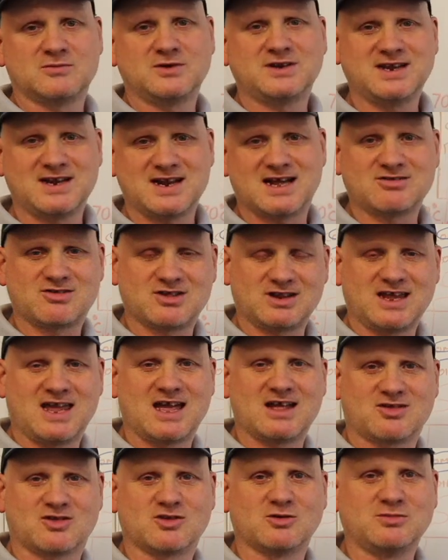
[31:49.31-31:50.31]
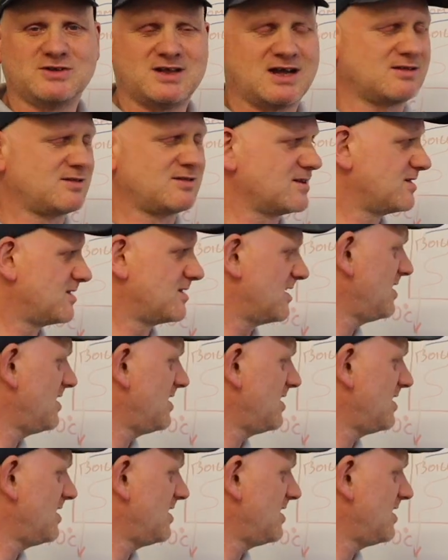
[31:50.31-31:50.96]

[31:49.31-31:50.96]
We did actually get some delta